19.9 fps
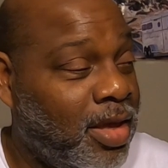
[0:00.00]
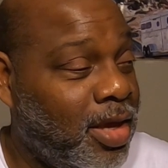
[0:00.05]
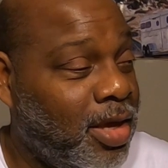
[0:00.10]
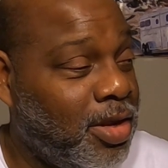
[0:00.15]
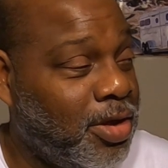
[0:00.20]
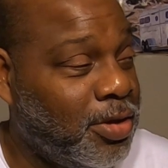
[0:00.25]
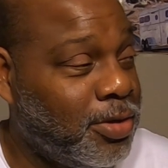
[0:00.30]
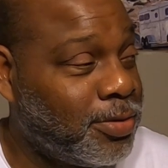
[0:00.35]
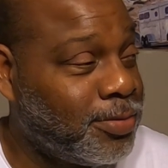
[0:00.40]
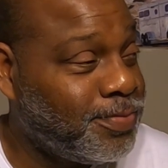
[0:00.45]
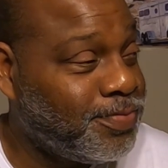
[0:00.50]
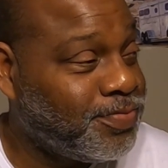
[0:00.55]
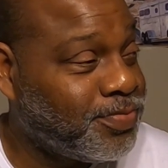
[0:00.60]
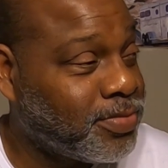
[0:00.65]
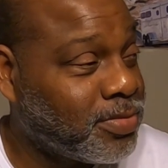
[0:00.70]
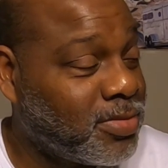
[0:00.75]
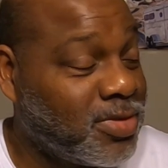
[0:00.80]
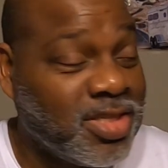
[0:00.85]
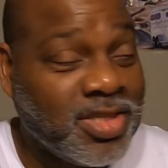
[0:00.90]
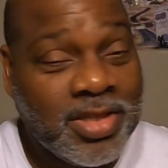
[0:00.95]
Anywho,
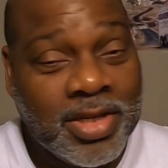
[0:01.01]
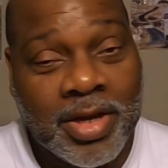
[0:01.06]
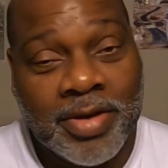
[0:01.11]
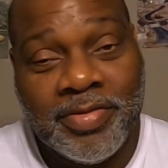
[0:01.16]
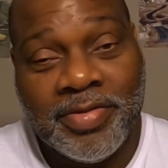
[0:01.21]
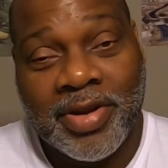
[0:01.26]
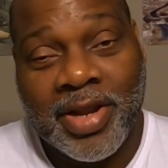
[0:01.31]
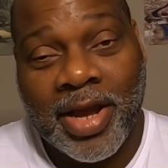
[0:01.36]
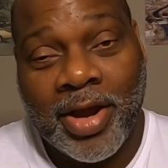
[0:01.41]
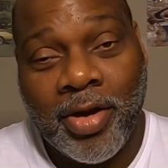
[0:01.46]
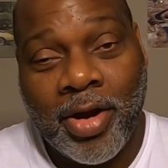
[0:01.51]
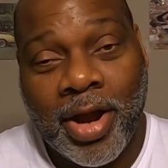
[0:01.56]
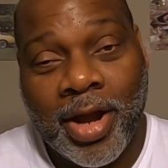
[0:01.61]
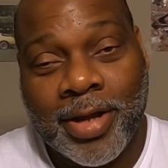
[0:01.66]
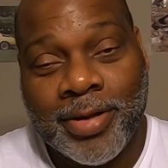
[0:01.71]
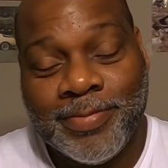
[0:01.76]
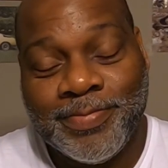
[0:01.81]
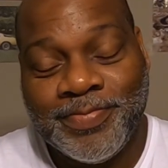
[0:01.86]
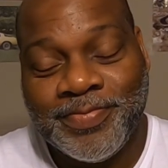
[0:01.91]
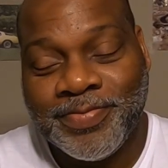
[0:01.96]
it's enough of that,
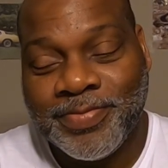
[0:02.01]
right?